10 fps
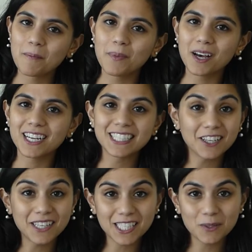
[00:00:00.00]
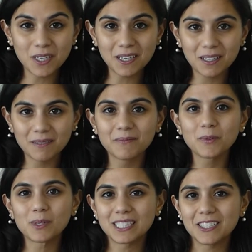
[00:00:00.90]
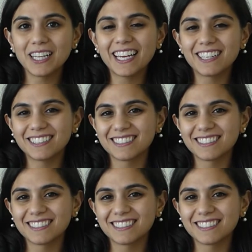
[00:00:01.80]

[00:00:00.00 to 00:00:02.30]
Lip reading: But until next week, we'll see you later.